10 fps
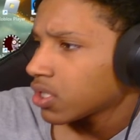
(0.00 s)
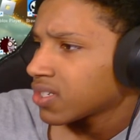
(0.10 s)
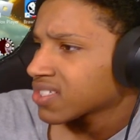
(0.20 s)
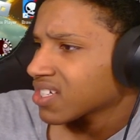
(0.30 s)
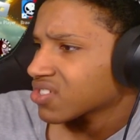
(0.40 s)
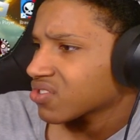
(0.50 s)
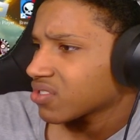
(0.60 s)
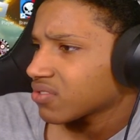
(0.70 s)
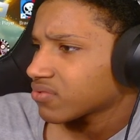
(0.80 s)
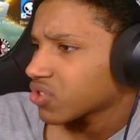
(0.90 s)
It's not
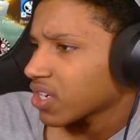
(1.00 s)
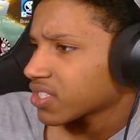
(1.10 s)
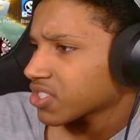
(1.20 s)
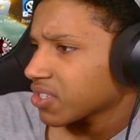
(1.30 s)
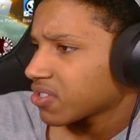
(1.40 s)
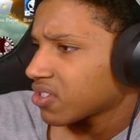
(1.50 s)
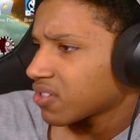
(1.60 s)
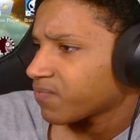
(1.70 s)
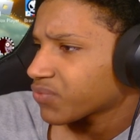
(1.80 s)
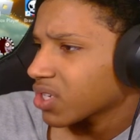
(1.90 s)
trash.
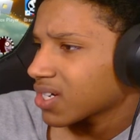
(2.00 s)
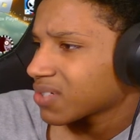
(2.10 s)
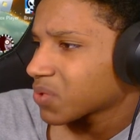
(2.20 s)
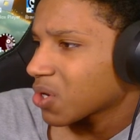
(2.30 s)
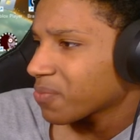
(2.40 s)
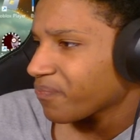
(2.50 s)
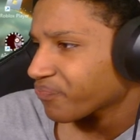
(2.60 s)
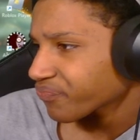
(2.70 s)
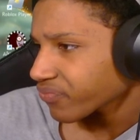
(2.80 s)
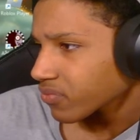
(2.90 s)
Alright, here we go.
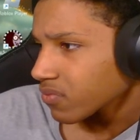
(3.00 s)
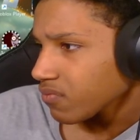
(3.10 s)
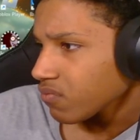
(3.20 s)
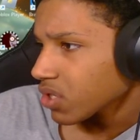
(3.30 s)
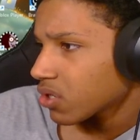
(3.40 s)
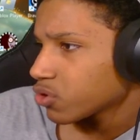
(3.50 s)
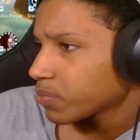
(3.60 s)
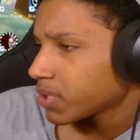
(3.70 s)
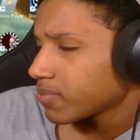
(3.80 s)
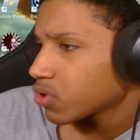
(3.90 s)
Oh, you
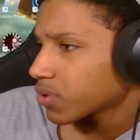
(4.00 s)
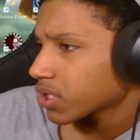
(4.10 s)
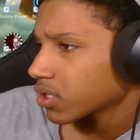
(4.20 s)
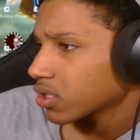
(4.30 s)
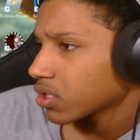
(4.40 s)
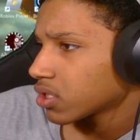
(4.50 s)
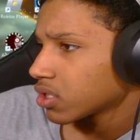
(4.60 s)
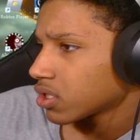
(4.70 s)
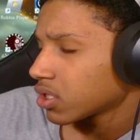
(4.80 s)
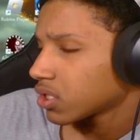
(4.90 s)
be mewing.
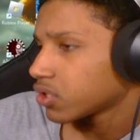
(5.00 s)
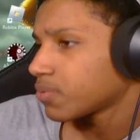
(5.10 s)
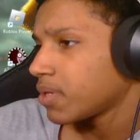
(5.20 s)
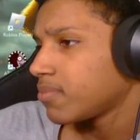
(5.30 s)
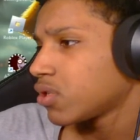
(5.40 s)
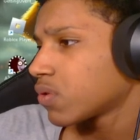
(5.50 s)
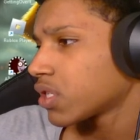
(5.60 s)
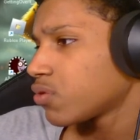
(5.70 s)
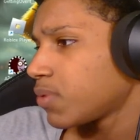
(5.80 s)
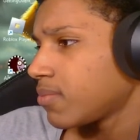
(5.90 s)
You be mewing.
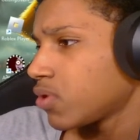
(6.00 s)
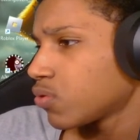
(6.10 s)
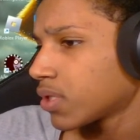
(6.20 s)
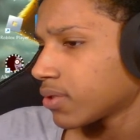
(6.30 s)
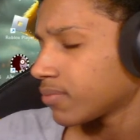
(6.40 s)
You be mewing.